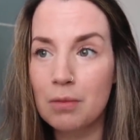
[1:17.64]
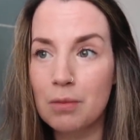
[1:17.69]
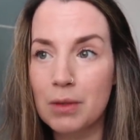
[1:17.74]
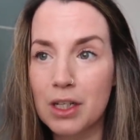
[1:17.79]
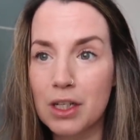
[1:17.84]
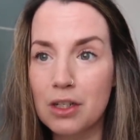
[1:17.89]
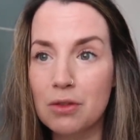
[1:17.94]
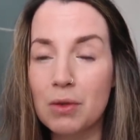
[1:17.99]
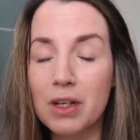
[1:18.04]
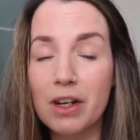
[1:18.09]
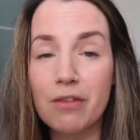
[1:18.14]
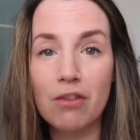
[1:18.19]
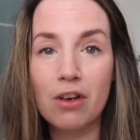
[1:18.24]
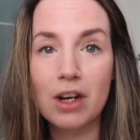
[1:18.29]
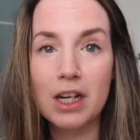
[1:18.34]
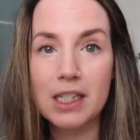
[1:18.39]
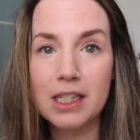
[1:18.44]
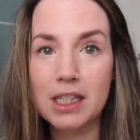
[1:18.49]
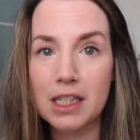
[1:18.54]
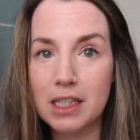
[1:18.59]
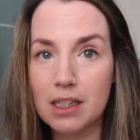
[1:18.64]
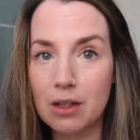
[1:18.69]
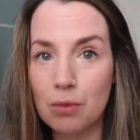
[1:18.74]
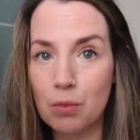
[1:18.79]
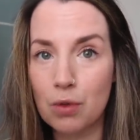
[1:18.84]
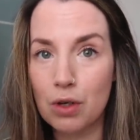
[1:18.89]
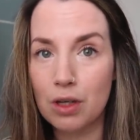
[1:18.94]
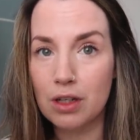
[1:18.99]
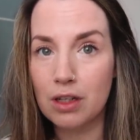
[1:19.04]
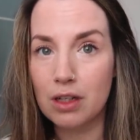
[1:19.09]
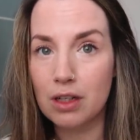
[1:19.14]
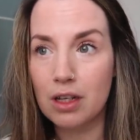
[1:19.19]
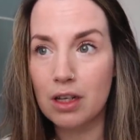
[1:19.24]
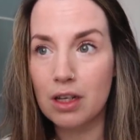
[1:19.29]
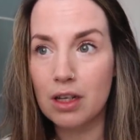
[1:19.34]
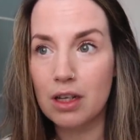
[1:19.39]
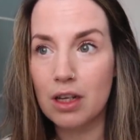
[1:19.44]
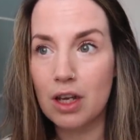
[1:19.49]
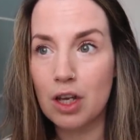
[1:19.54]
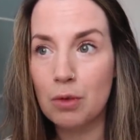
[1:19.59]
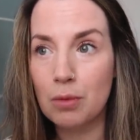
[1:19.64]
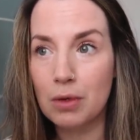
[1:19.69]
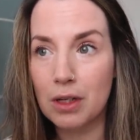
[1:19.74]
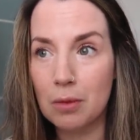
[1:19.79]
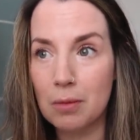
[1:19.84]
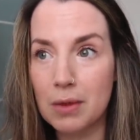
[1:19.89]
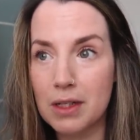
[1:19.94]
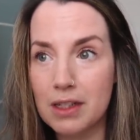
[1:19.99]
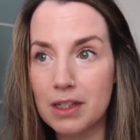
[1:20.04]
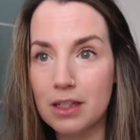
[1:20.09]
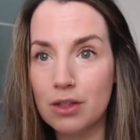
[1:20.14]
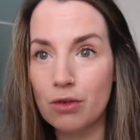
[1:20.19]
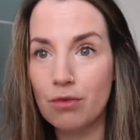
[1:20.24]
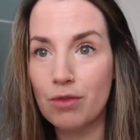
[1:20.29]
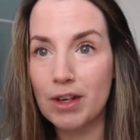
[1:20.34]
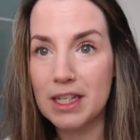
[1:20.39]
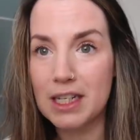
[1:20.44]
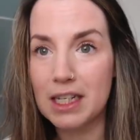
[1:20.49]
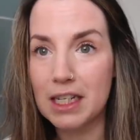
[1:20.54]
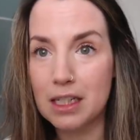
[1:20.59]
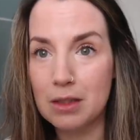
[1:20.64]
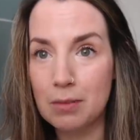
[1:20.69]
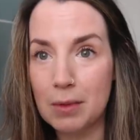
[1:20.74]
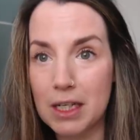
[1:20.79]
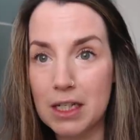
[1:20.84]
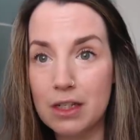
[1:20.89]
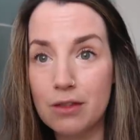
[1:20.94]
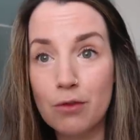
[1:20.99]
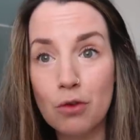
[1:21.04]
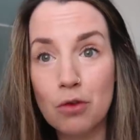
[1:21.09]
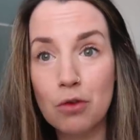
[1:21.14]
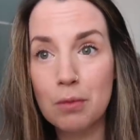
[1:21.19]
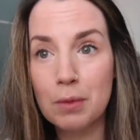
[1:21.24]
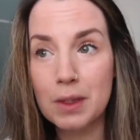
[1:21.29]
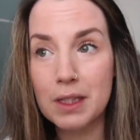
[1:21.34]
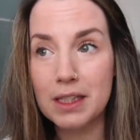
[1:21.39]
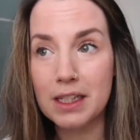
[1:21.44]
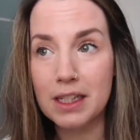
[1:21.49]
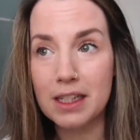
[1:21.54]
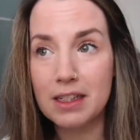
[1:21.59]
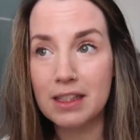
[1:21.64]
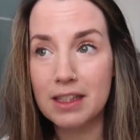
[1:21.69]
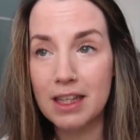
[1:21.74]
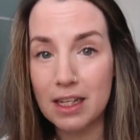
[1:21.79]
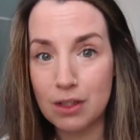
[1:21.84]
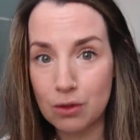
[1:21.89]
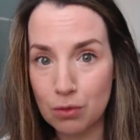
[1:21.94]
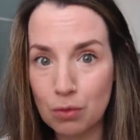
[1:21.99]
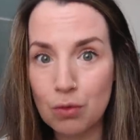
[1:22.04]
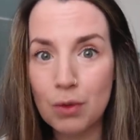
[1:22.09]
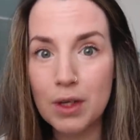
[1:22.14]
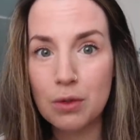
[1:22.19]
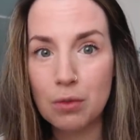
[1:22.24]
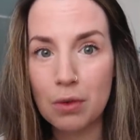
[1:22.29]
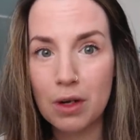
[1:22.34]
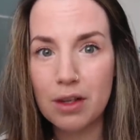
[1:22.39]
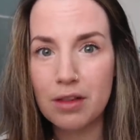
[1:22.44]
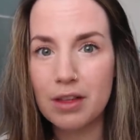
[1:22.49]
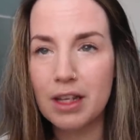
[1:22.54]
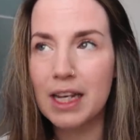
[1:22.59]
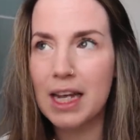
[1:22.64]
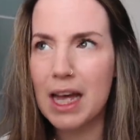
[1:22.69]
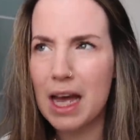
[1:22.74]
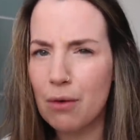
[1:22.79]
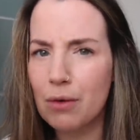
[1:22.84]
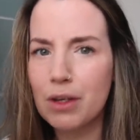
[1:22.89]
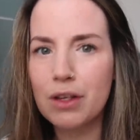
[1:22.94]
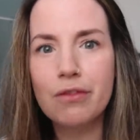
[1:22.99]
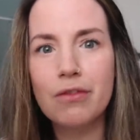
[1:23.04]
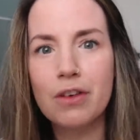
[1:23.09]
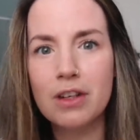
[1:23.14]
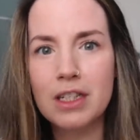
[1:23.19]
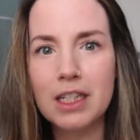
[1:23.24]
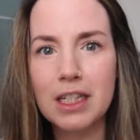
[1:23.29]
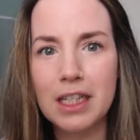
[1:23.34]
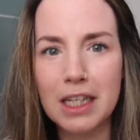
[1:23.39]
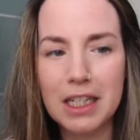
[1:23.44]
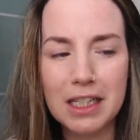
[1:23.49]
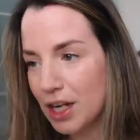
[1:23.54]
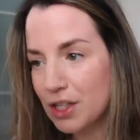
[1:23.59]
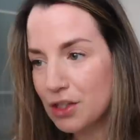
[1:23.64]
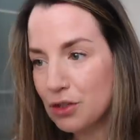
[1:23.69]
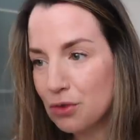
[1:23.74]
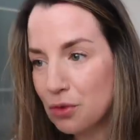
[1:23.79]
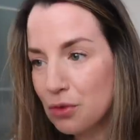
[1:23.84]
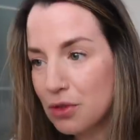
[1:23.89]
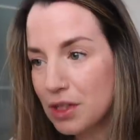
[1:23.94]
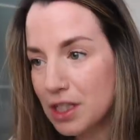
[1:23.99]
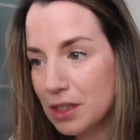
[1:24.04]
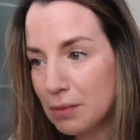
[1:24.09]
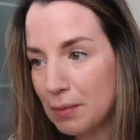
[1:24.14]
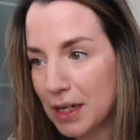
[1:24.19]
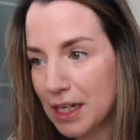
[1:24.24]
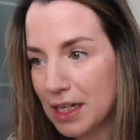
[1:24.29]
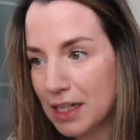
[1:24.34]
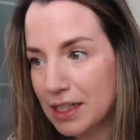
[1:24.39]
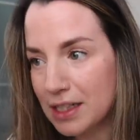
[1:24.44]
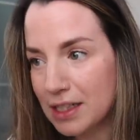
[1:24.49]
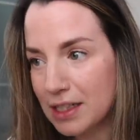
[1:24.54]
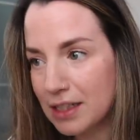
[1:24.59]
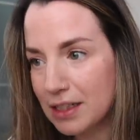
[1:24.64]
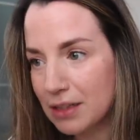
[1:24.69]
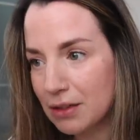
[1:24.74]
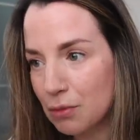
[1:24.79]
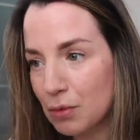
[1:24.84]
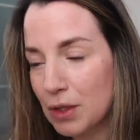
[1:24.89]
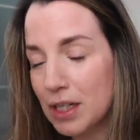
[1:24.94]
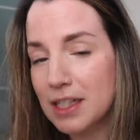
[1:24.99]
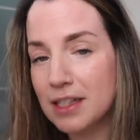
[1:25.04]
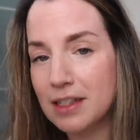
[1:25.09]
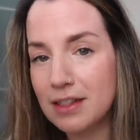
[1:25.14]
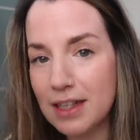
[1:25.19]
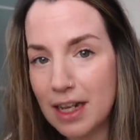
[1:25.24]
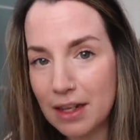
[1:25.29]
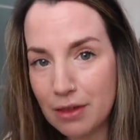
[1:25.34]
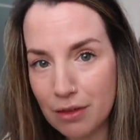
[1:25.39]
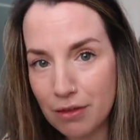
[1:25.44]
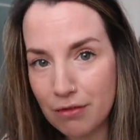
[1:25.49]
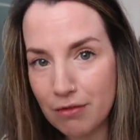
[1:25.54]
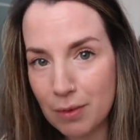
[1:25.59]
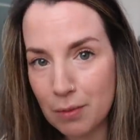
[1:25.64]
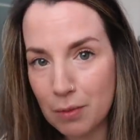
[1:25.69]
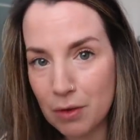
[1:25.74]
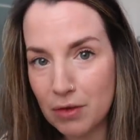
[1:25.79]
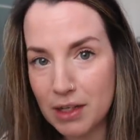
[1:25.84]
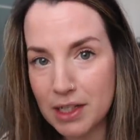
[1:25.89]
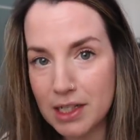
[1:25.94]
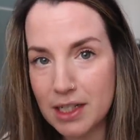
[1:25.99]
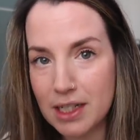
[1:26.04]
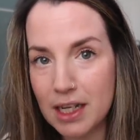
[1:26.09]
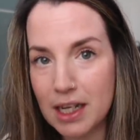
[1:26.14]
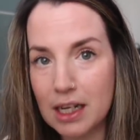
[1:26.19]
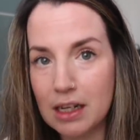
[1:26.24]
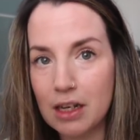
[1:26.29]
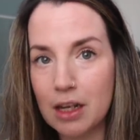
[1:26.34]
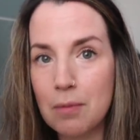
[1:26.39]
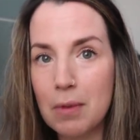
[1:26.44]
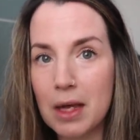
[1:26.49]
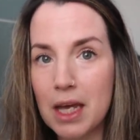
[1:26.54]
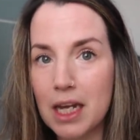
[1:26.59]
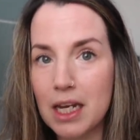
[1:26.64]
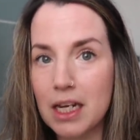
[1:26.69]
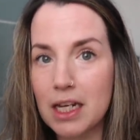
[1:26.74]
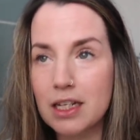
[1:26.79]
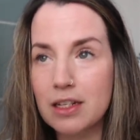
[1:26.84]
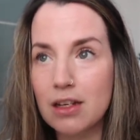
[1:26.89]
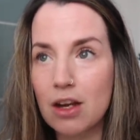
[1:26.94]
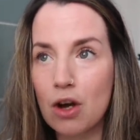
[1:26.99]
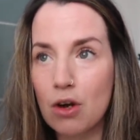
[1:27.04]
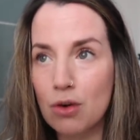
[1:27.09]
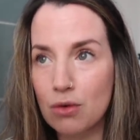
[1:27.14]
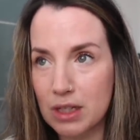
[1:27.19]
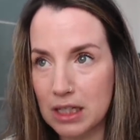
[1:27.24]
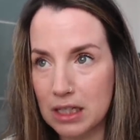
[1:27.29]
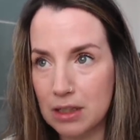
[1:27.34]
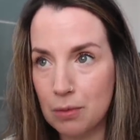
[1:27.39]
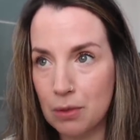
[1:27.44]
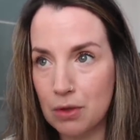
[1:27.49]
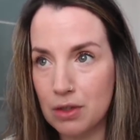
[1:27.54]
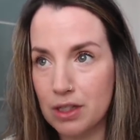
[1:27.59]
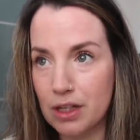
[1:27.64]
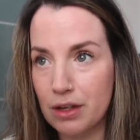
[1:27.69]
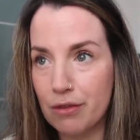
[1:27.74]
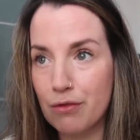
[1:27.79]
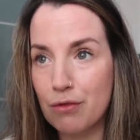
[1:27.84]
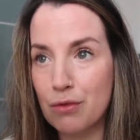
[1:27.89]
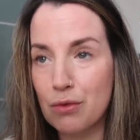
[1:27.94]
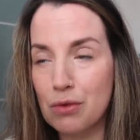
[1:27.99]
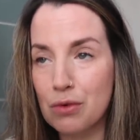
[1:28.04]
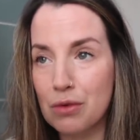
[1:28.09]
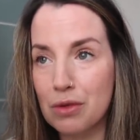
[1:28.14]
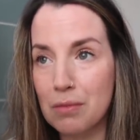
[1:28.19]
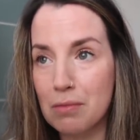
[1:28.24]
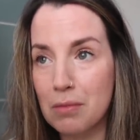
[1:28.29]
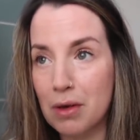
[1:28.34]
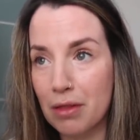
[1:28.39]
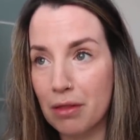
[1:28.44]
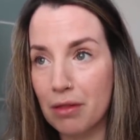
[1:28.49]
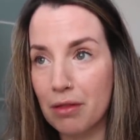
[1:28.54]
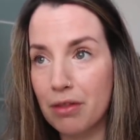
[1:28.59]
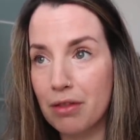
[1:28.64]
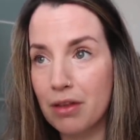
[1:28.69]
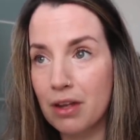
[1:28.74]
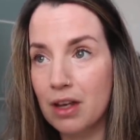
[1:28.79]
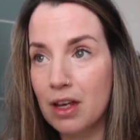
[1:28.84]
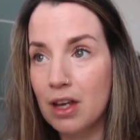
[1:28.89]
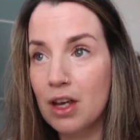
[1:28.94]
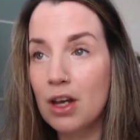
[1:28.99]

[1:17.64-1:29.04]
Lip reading: because whenever I see someone opening a business or renting a space for a business, that's always what I think. How are you funding this? I saw the space, well, it's the 10th of February today, and I paid a holding deposit for the month